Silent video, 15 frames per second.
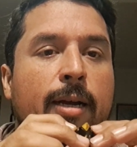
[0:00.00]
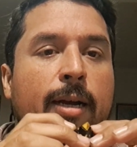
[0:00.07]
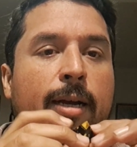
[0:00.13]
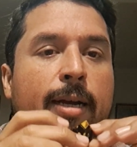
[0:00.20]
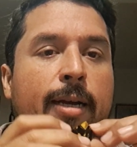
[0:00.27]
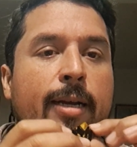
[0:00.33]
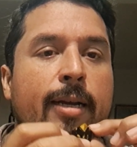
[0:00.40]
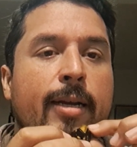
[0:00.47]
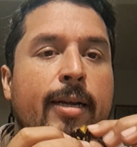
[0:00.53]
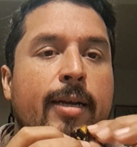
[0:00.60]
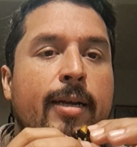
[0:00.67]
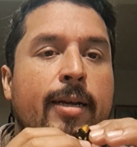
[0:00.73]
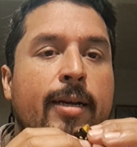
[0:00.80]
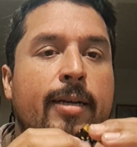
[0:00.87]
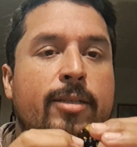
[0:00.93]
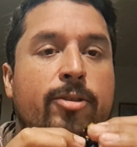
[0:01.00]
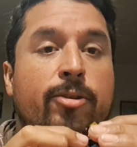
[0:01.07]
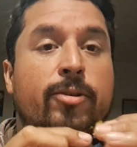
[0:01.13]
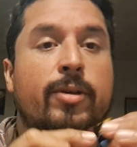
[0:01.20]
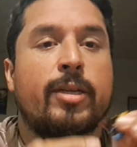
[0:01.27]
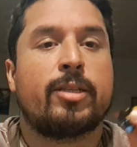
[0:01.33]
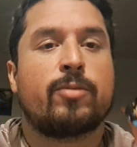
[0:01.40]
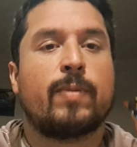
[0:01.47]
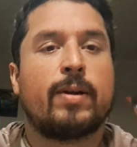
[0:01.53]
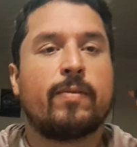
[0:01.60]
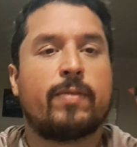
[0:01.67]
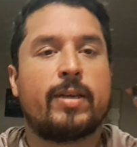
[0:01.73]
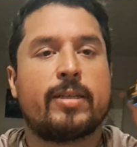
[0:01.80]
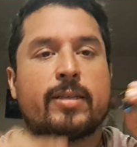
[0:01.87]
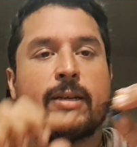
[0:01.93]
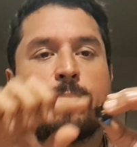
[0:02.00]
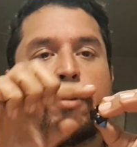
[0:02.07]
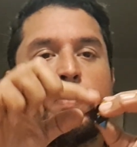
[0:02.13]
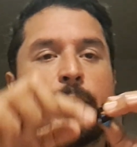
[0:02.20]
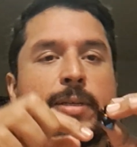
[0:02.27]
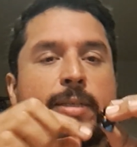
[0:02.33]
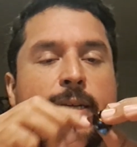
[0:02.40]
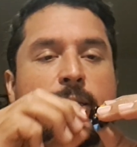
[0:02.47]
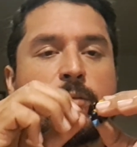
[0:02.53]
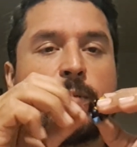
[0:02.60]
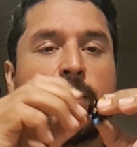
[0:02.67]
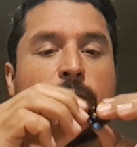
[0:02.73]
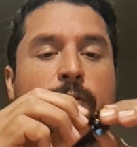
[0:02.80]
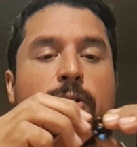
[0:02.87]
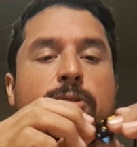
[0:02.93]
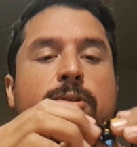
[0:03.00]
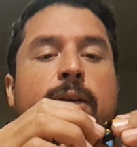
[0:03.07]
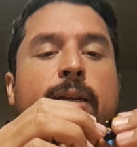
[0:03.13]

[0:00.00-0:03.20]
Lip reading: And so each one of these represents one of those.